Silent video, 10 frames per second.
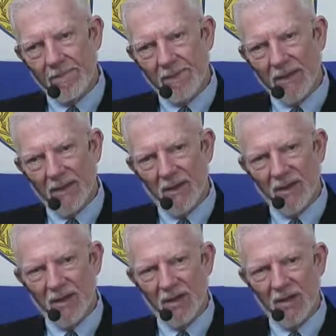because
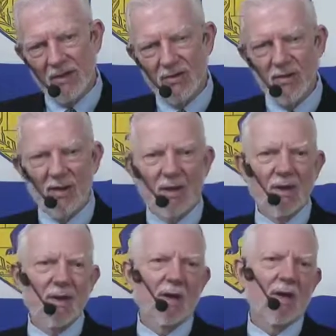she is
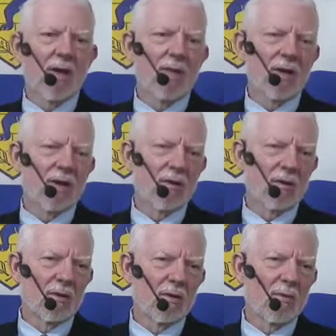coming
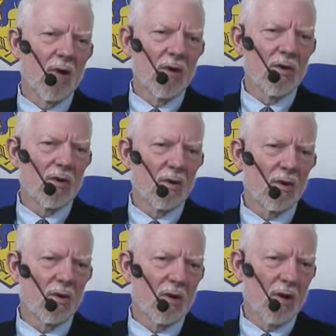into a mother
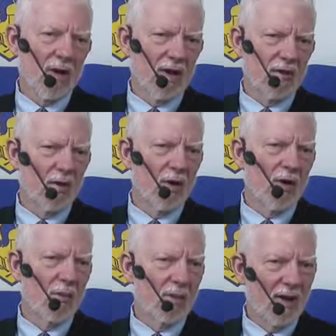who is going
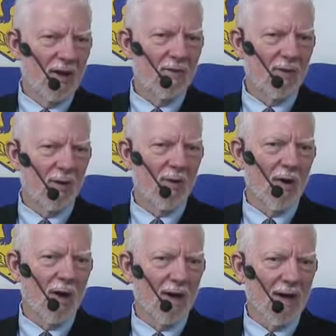to bleed for a
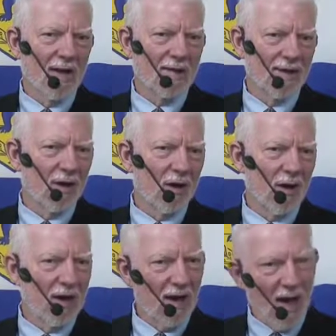while, as in her
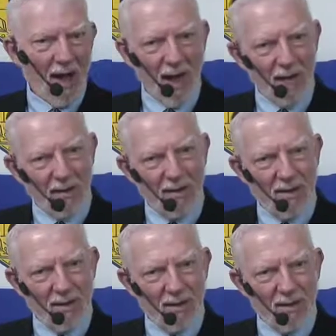Niddah.
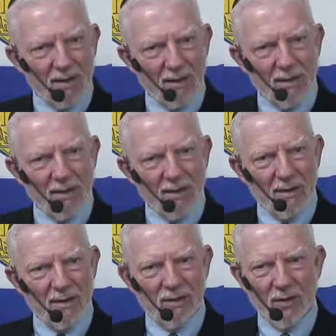
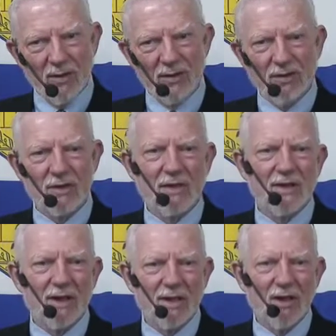And so this, these
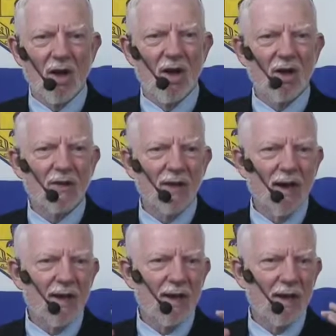things all tie
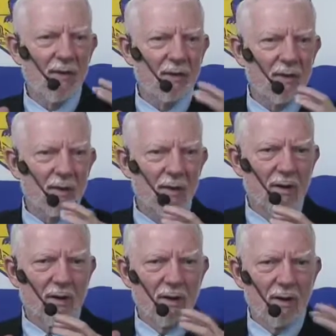together.
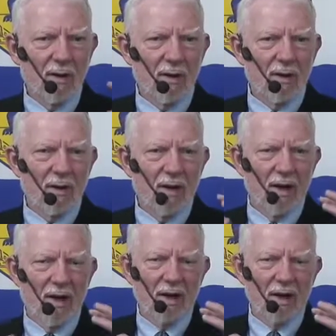And it's